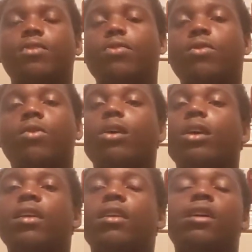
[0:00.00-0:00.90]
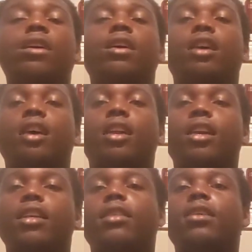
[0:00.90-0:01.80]
And you're gonna hear And it
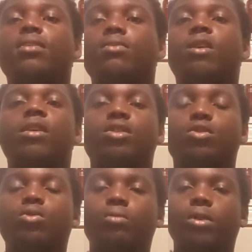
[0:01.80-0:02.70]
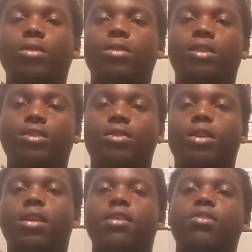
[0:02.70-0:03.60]
ain't just one or two missiles that's
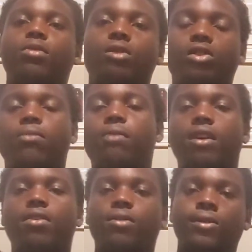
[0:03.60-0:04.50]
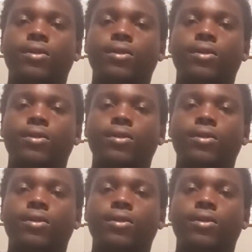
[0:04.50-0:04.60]
gonna hit the shores of America.